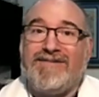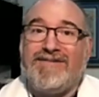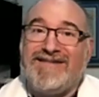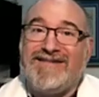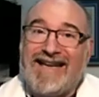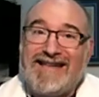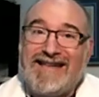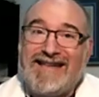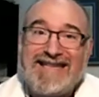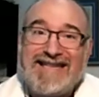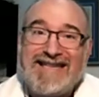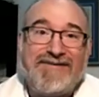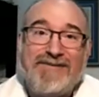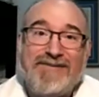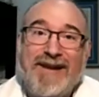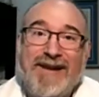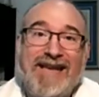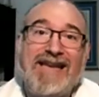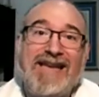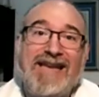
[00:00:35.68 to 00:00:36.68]
It's even
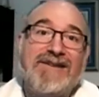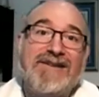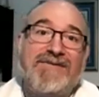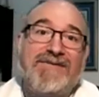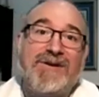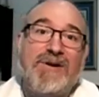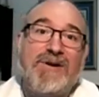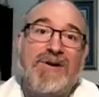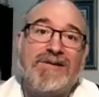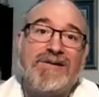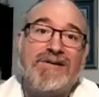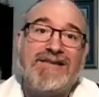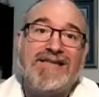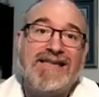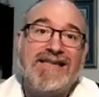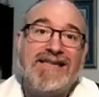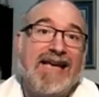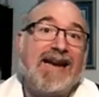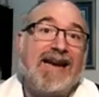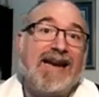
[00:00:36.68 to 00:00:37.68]
making it difficult
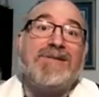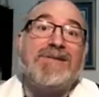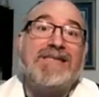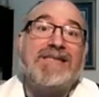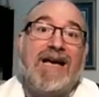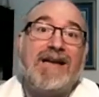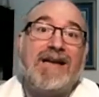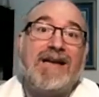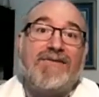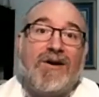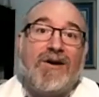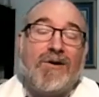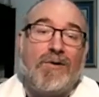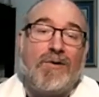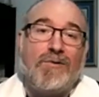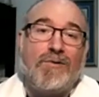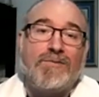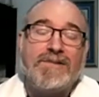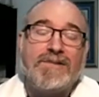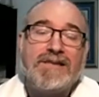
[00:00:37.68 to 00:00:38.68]
to get outside of our
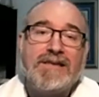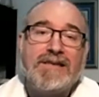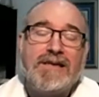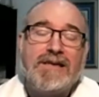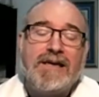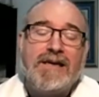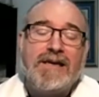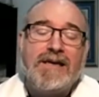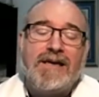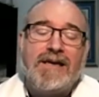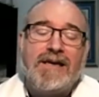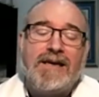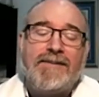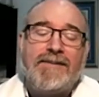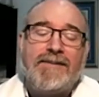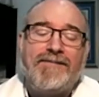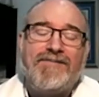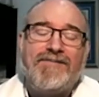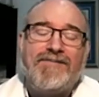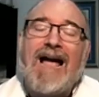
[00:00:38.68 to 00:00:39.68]
homes.
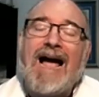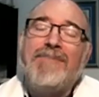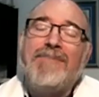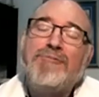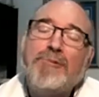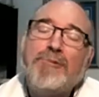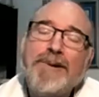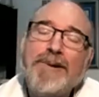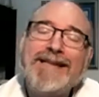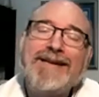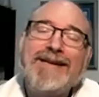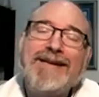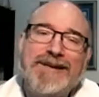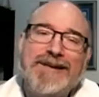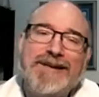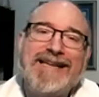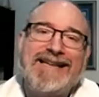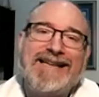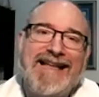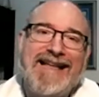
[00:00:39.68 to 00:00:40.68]
I'm really,
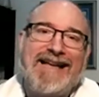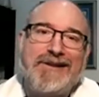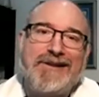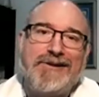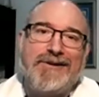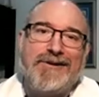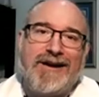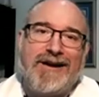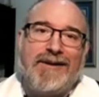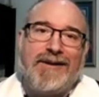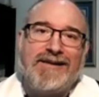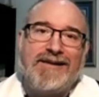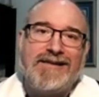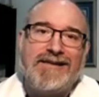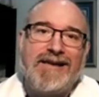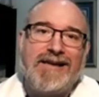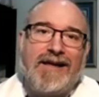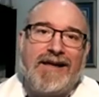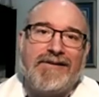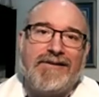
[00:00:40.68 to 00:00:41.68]
really glad that you're coming
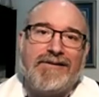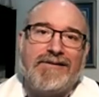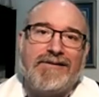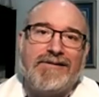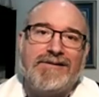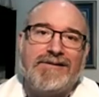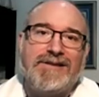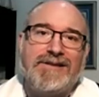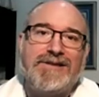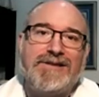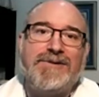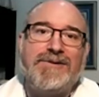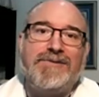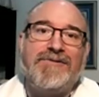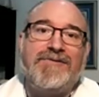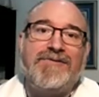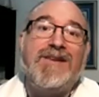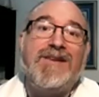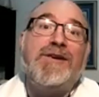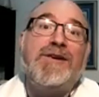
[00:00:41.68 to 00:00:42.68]
together to
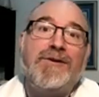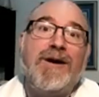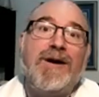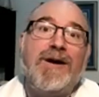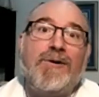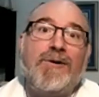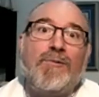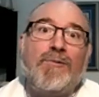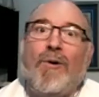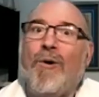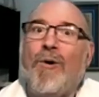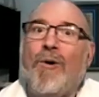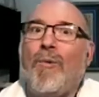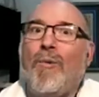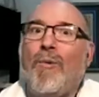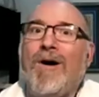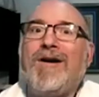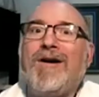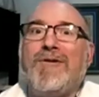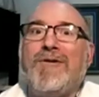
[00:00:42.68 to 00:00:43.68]
figure out
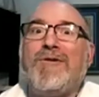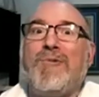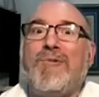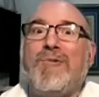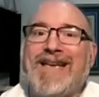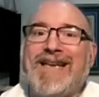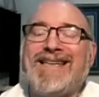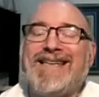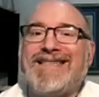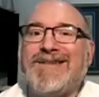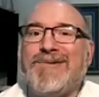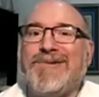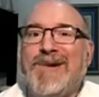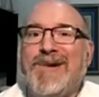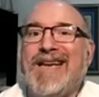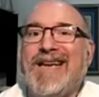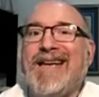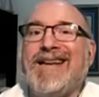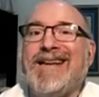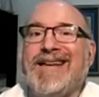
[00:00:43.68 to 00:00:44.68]
what are the ways that we
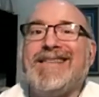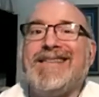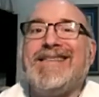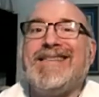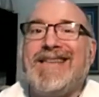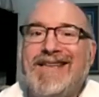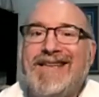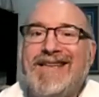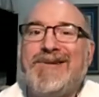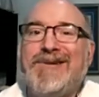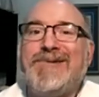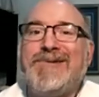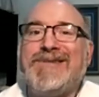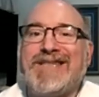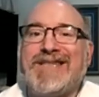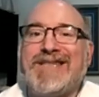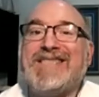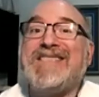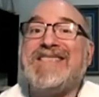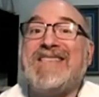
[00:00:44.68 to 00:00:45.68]
can continue
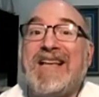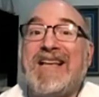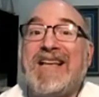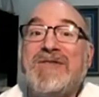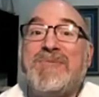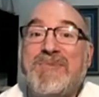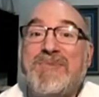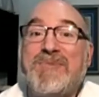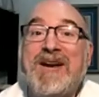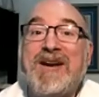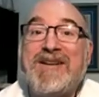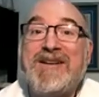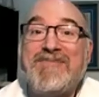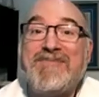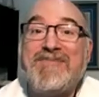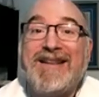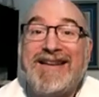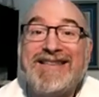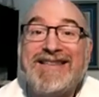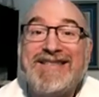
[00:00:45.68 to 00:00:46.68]
to celebrate
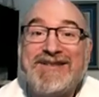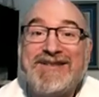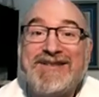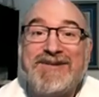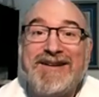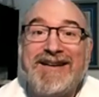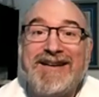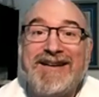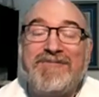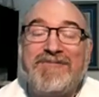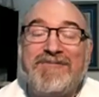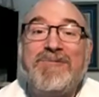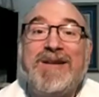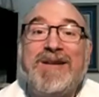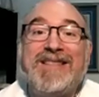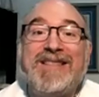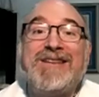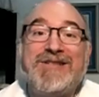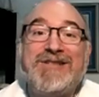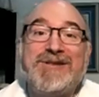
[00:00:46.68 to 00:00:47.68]
ministry
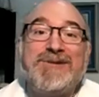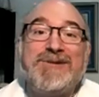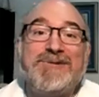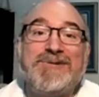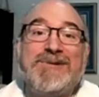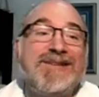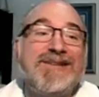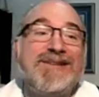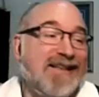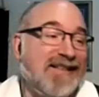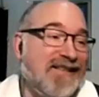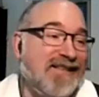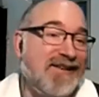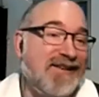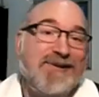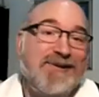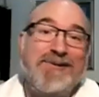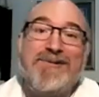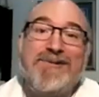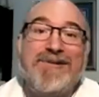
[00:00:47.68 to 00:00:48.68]
with the children and the
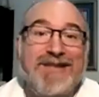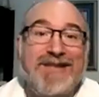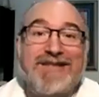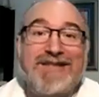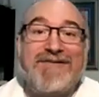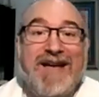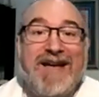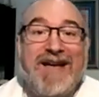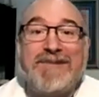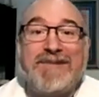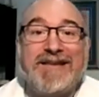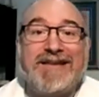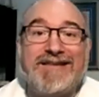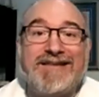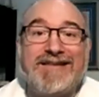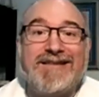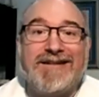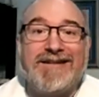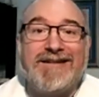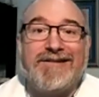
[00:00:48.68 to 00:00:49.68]
youth and the
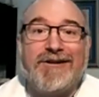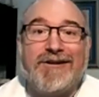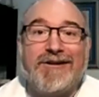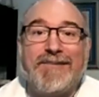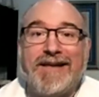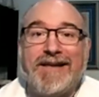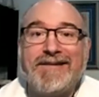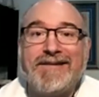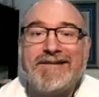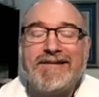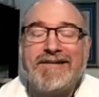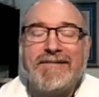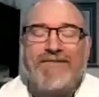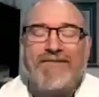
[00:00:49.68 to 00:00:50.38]
families that are in our midst.